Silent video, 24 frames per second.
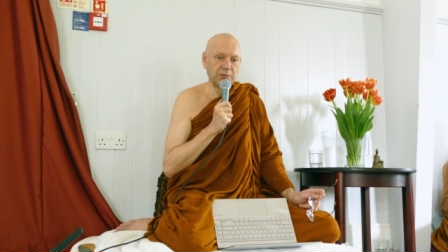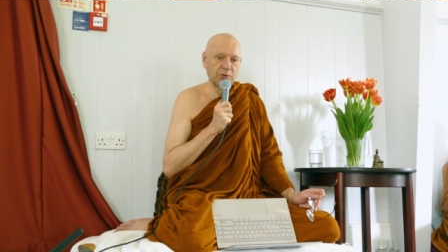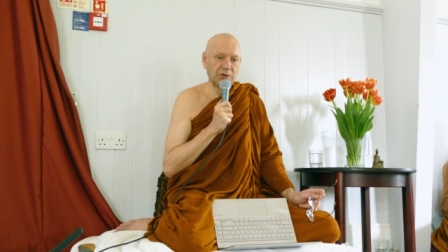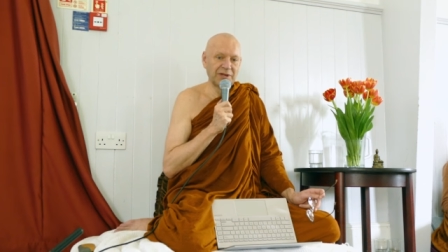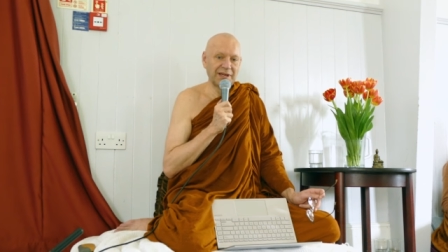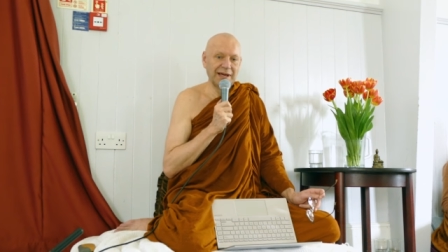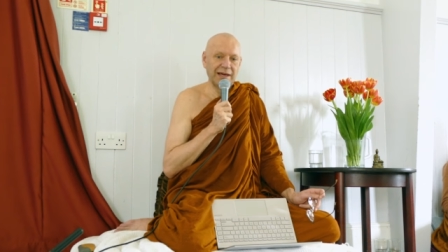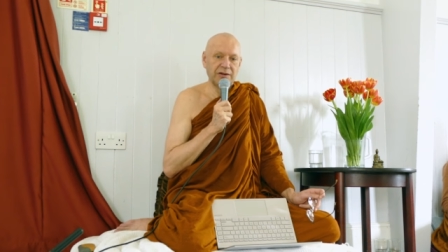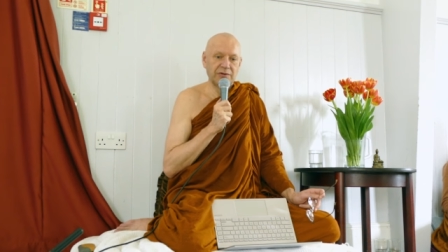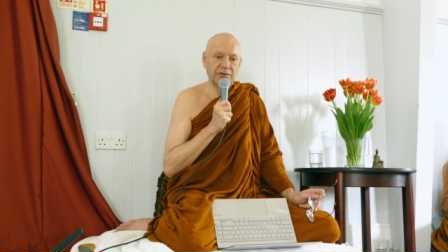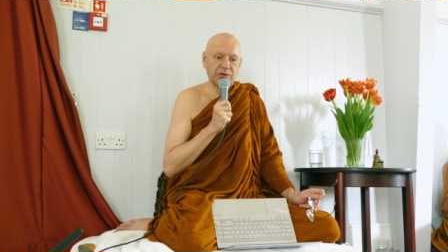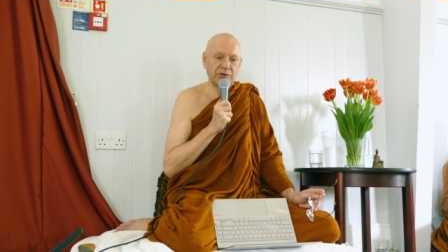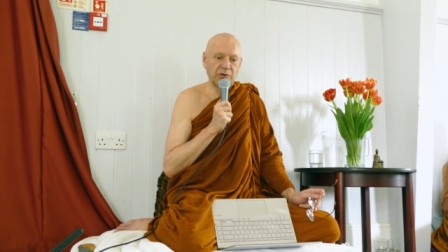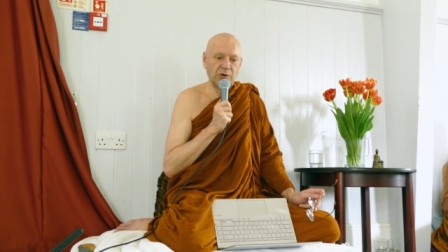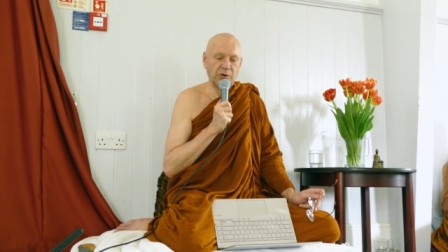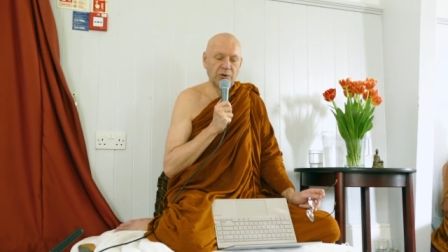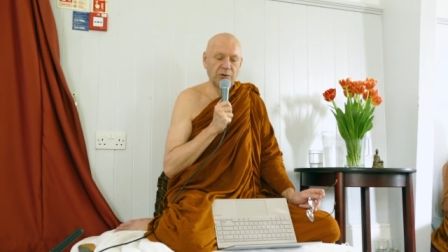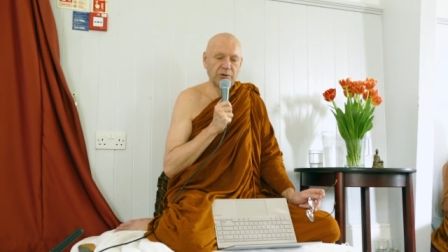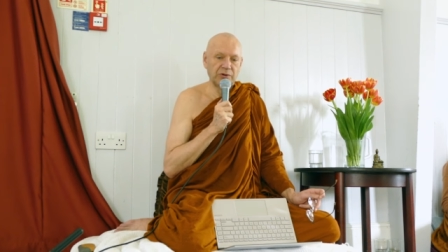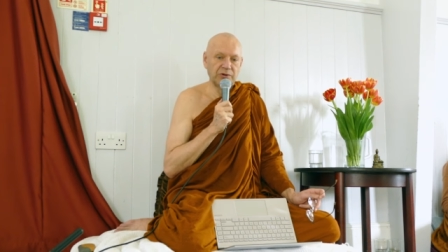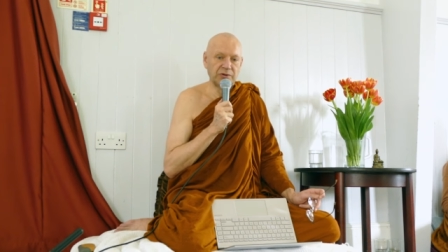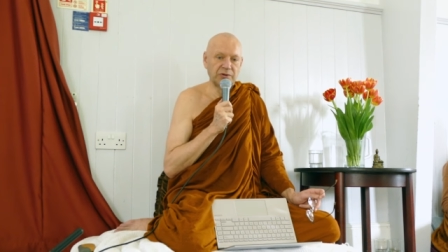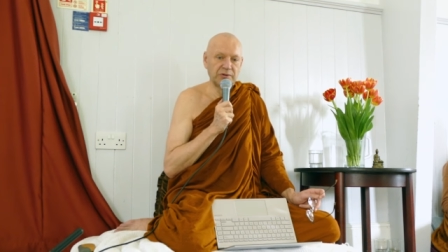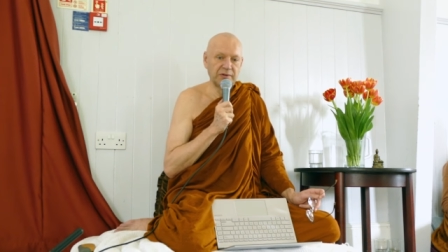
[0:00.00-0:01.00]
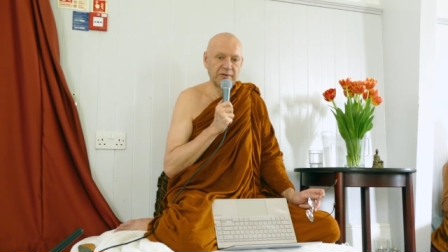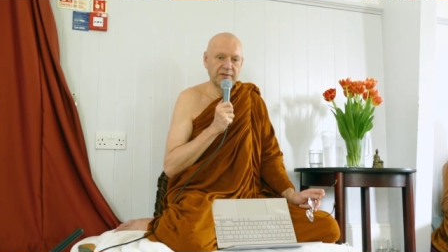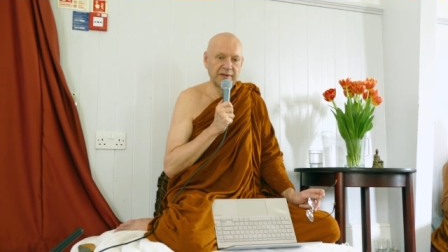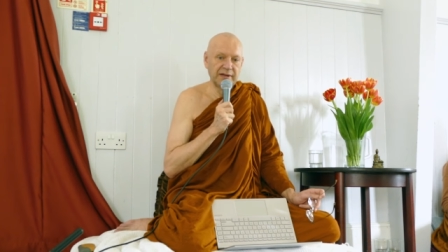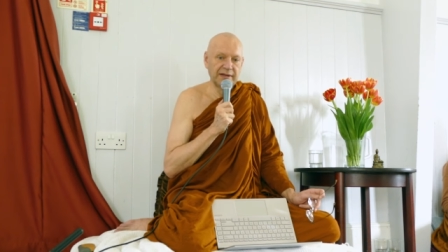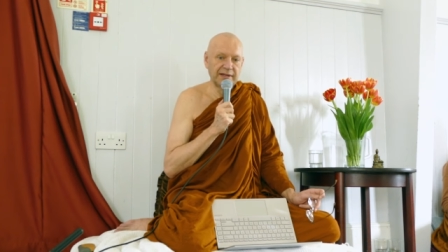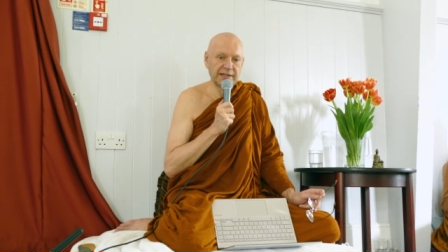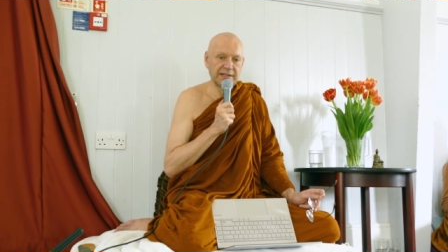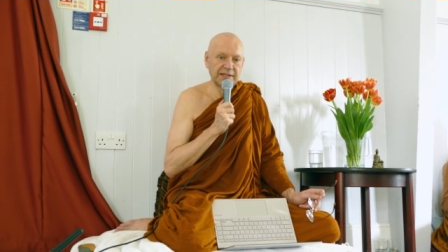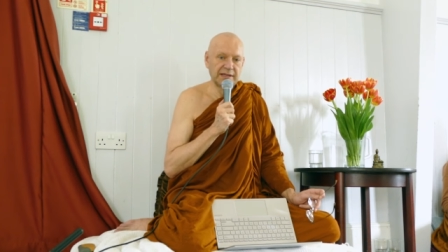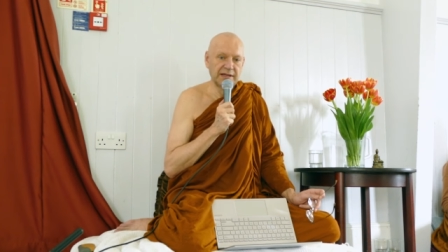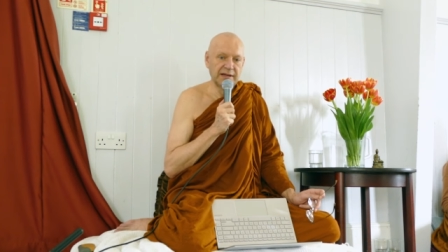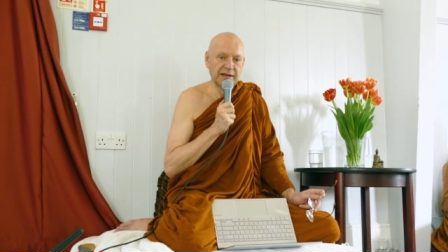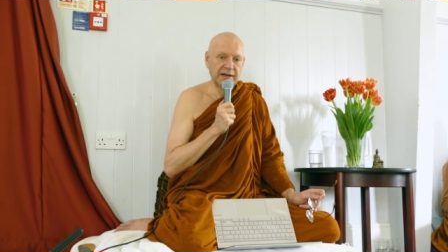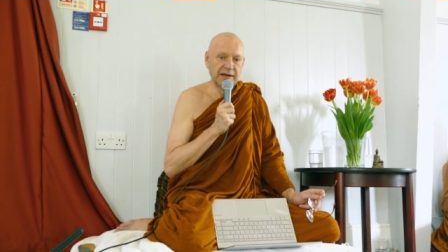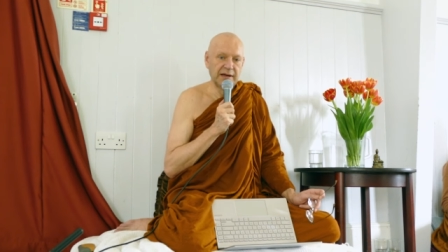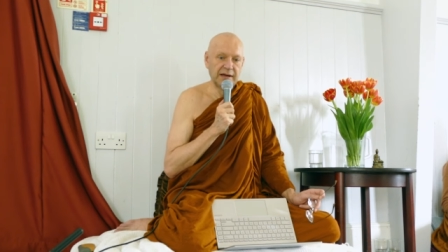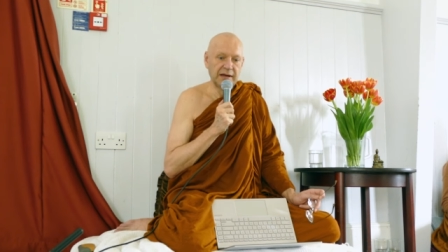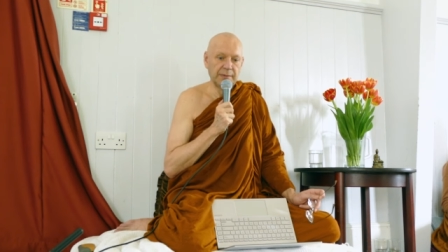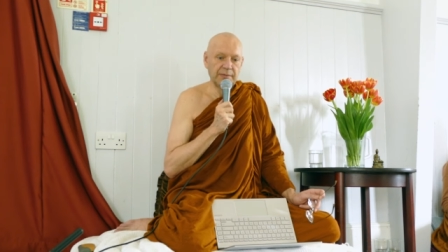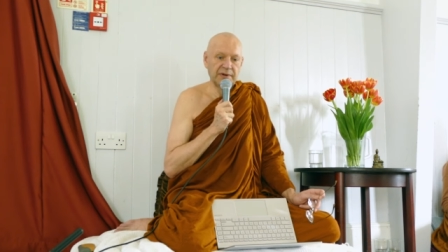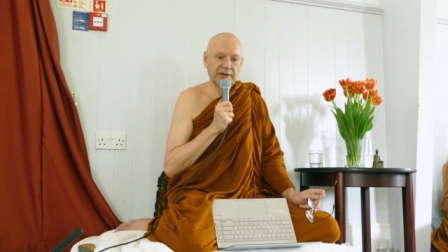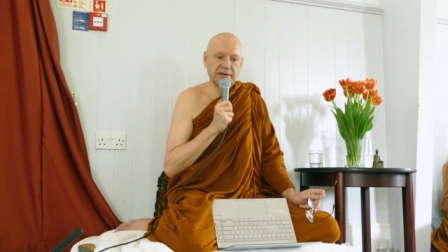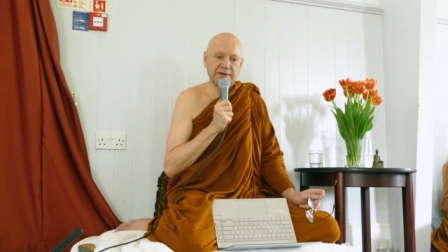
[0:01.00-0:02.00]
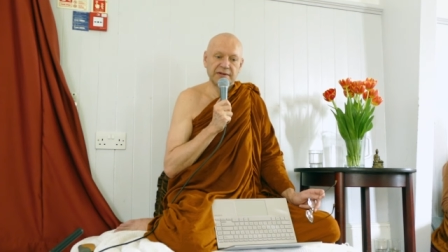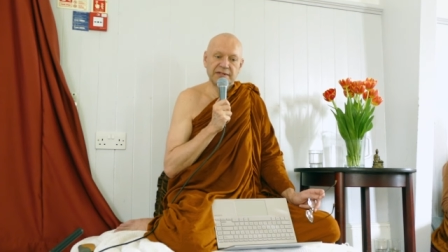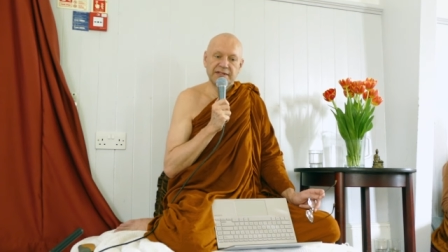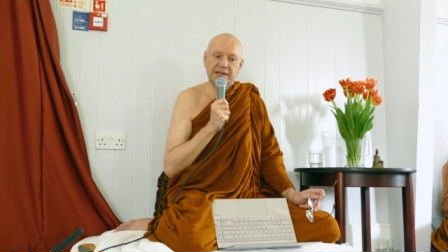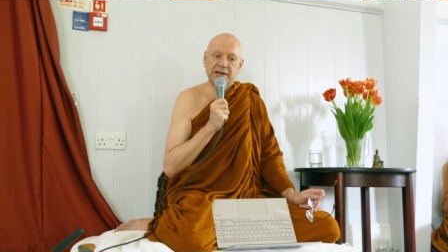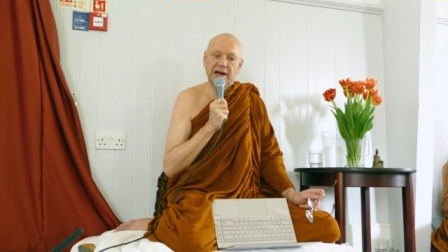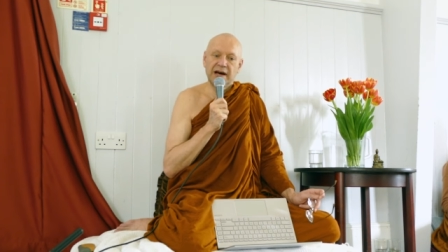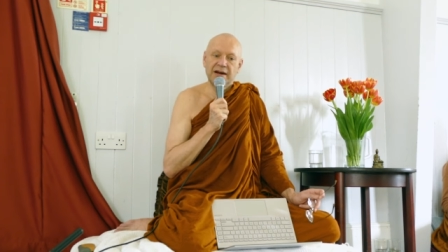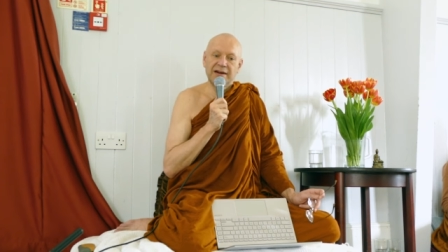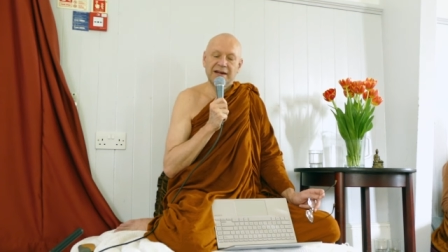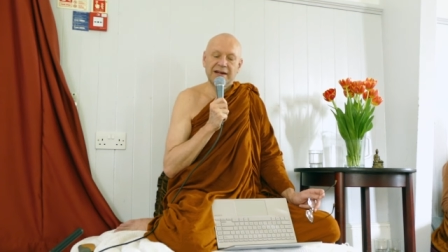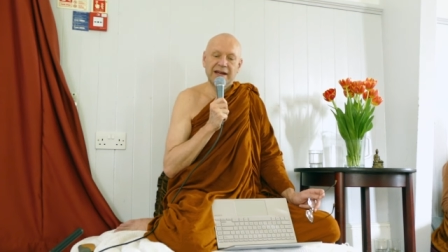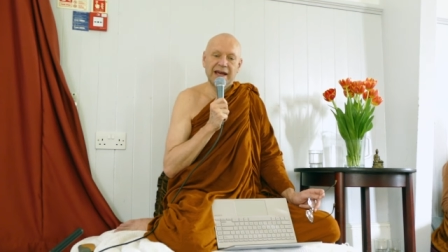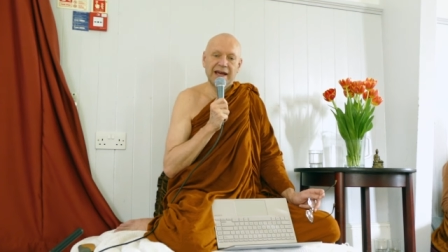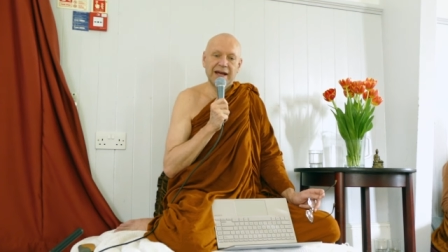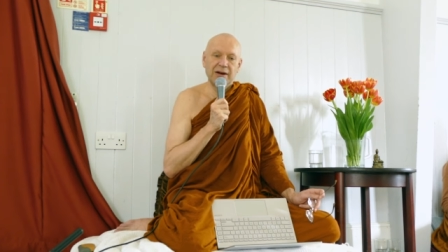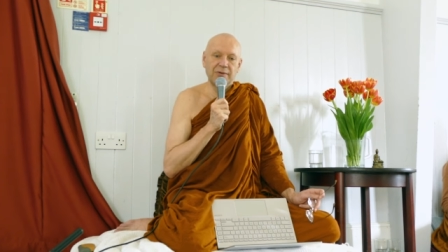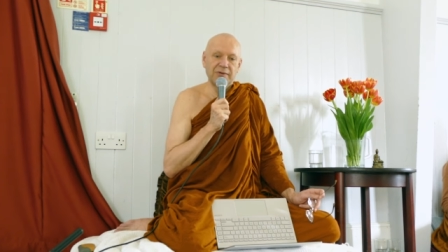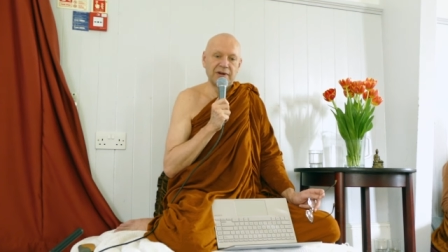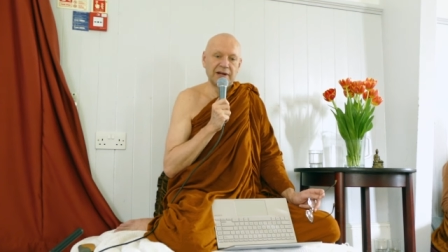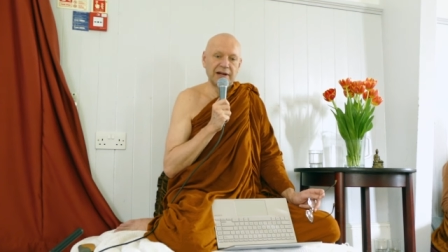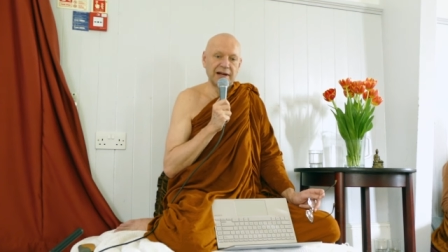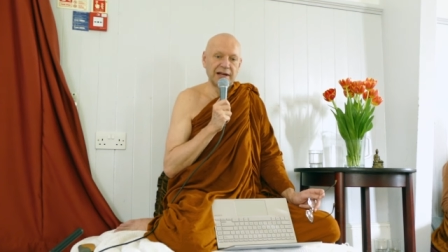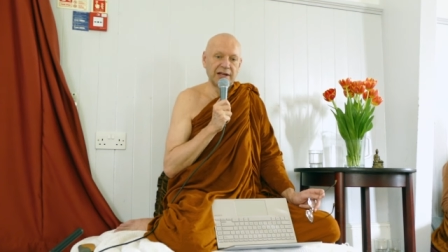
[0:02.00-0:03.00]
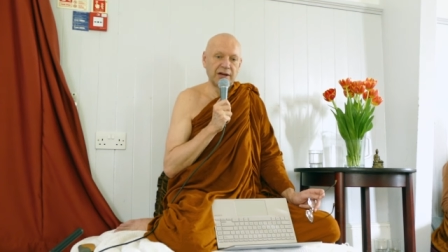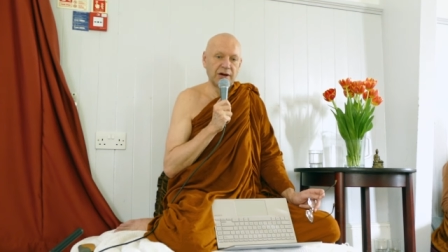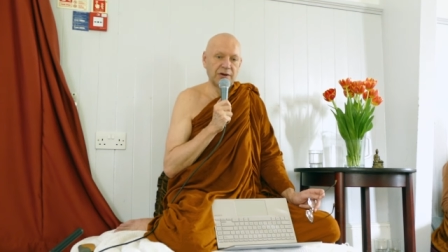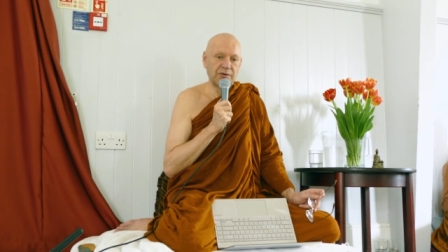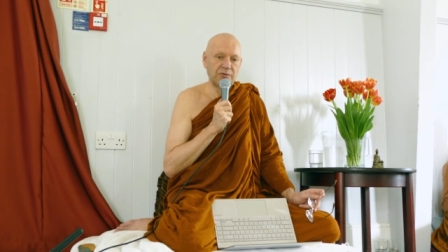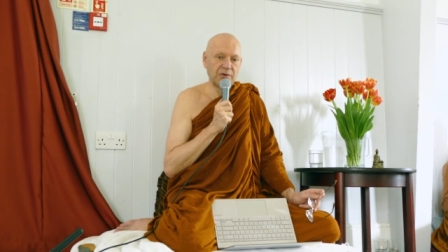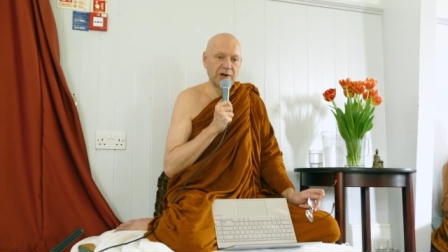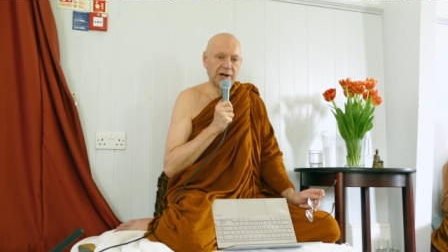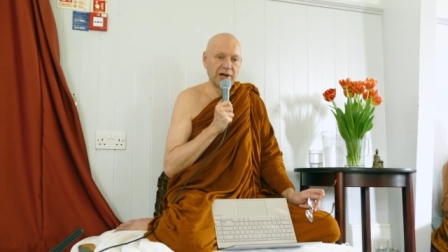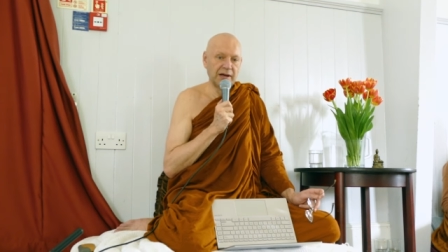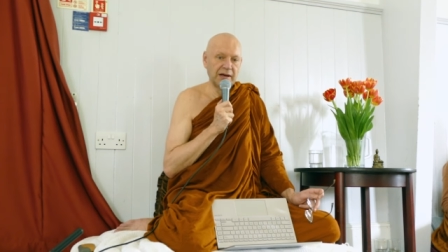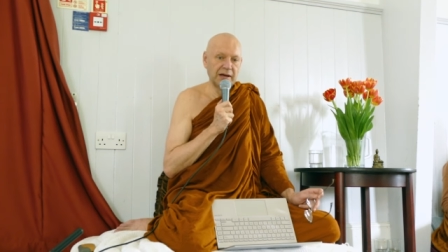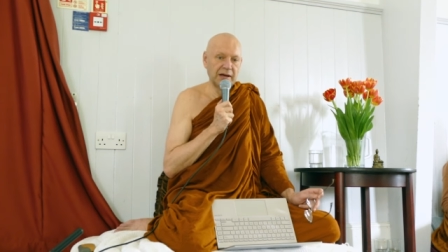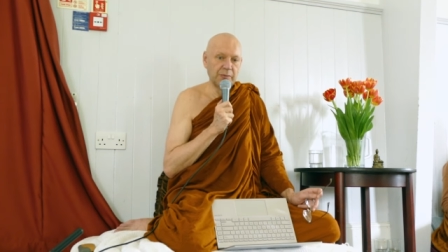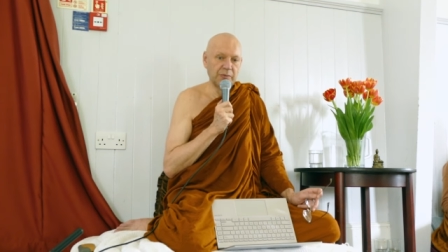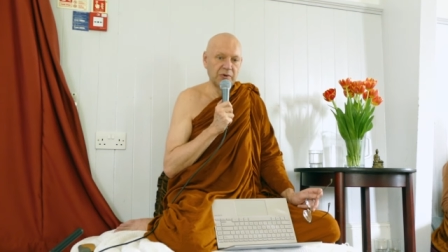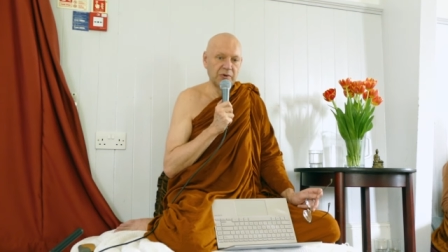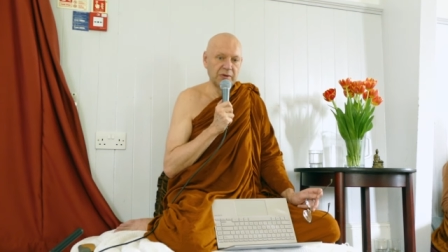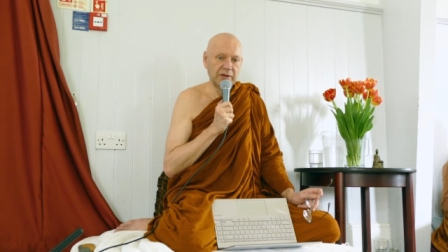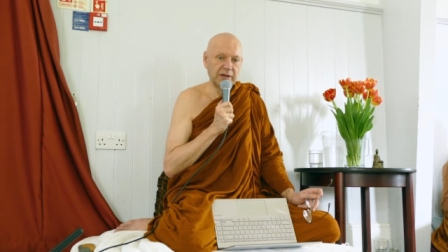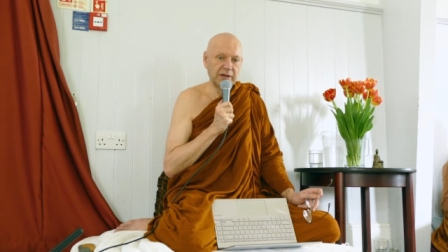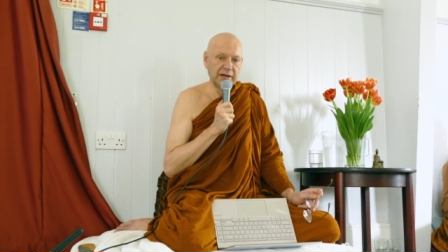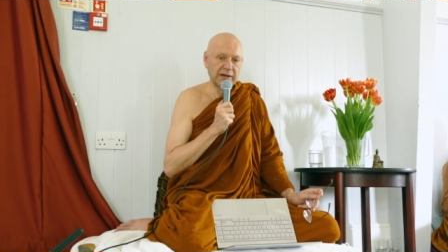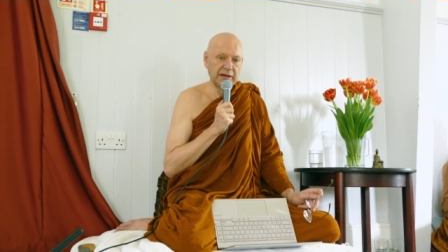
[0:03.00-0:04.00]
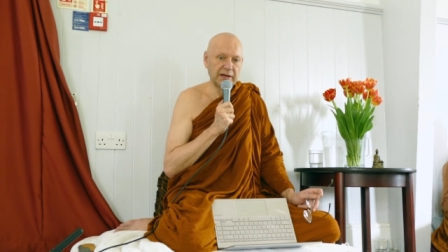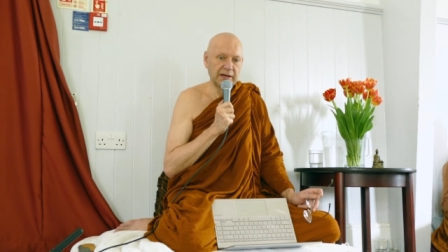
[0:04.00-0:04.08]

You cannot hold on to things uh, because they are inherently unreliable. Uh.